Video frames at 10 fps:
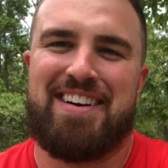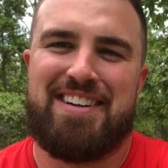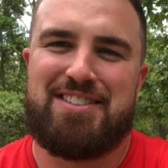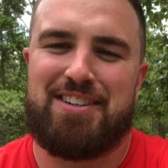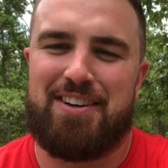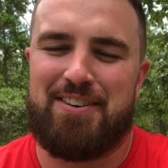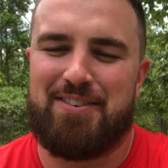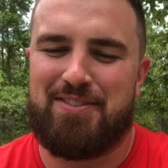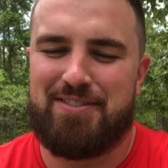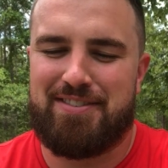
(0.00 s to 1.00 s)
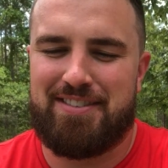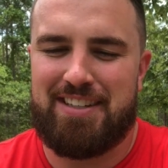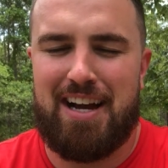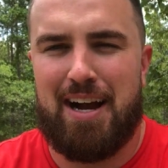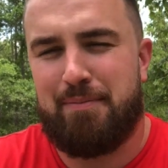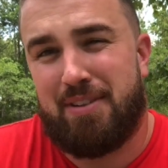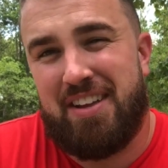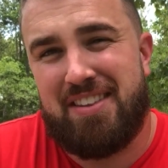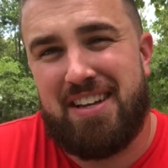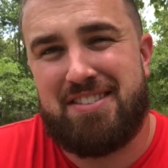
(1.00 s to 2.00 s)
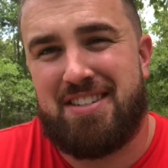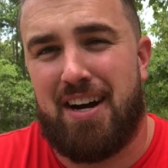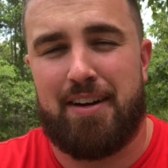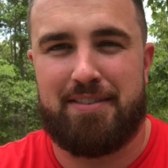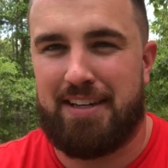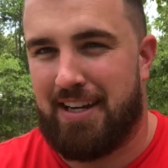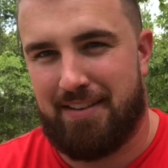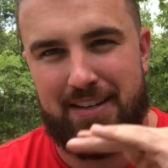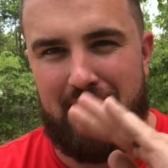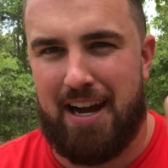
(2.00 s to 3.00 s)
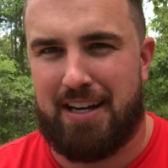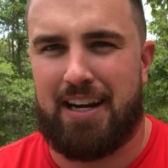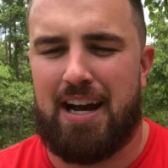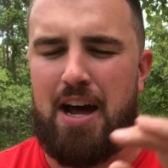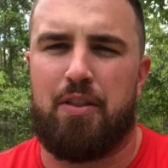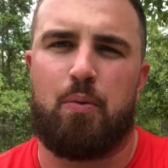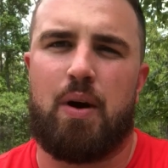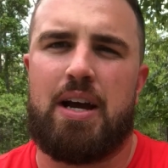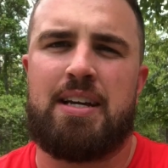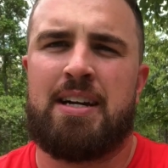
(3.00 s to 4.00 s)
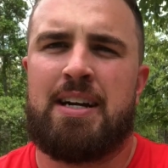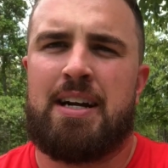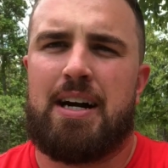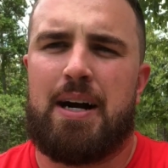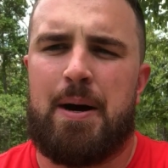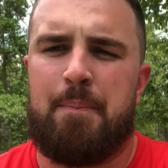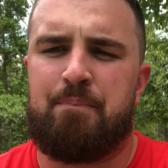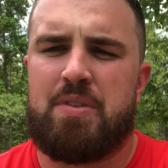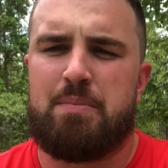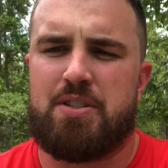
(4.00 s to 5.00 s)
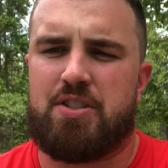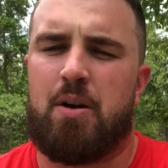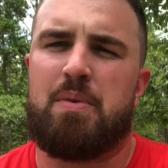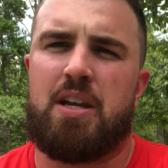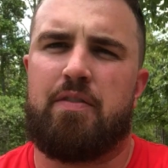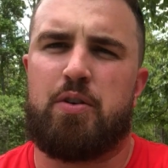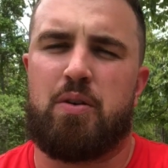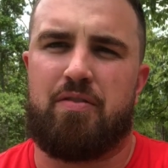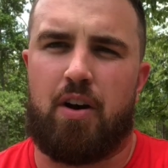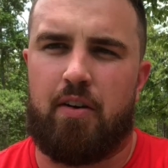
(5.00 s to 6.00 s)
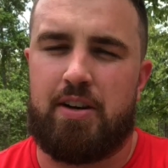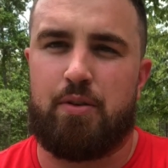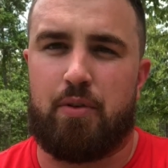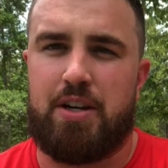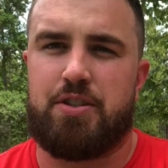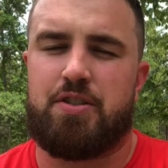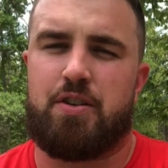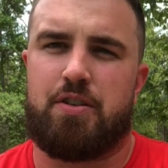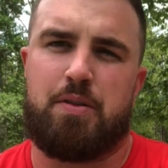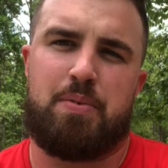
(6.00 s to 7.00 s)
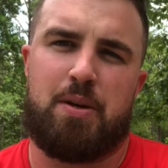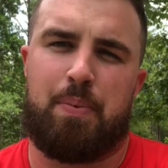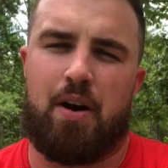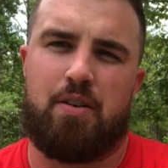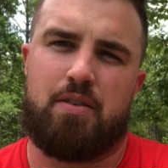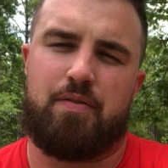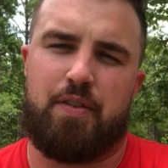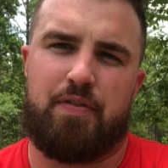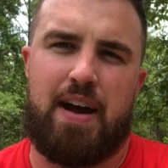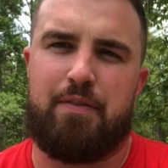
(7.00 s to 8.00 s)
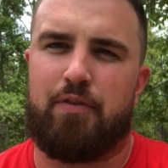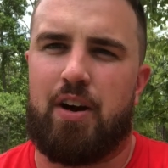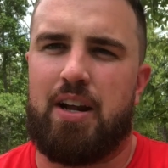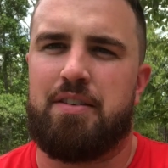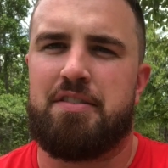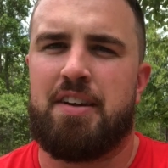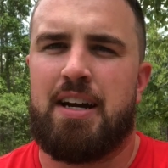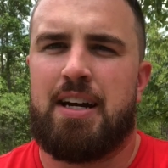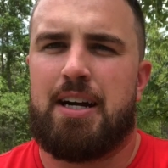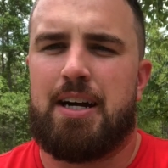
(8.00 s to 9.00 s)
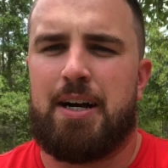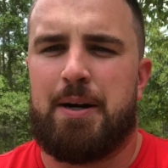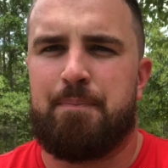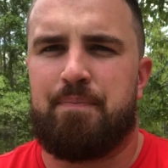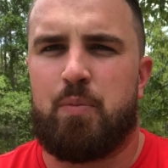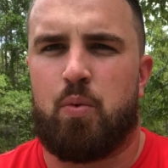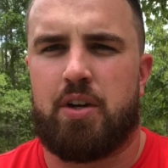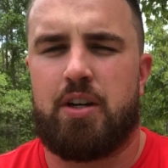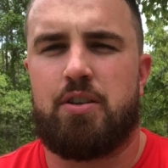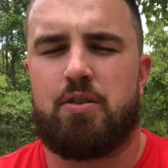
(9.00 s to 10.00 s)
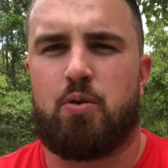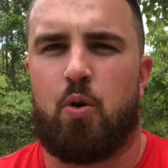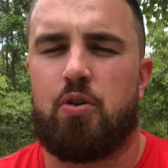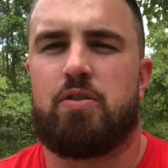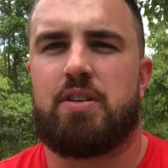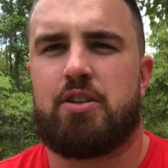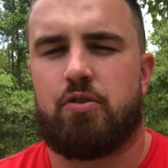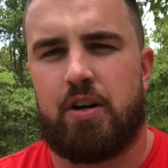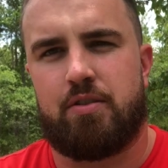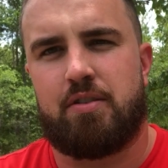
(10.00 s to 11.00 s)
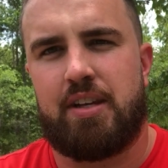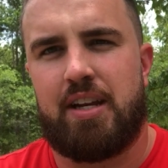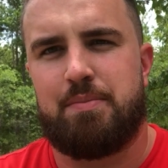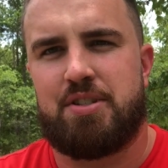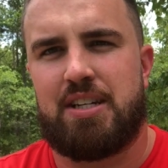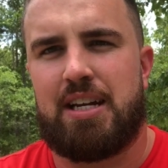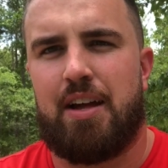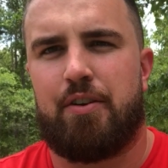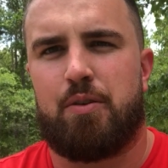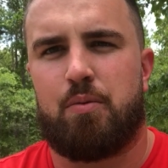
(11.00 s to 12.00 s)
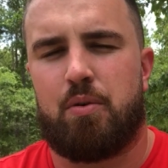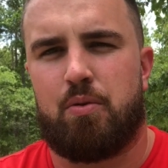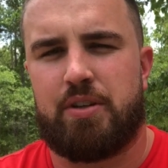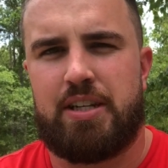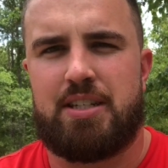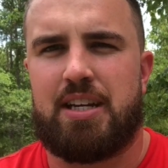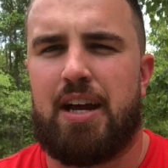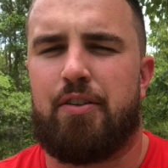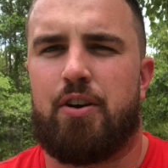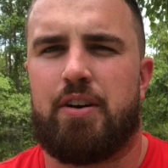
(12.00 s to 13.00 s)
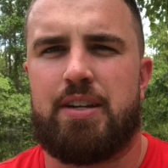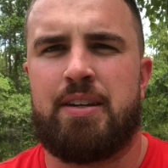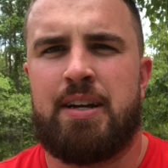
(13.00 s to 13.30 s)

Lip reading: So yeah, I'm glad that that's done and kind of out of the way. But so many of you have already registered to be a part of the F.A.T Friends. We're going to do quarterly trail cleanups together, where we'll get together and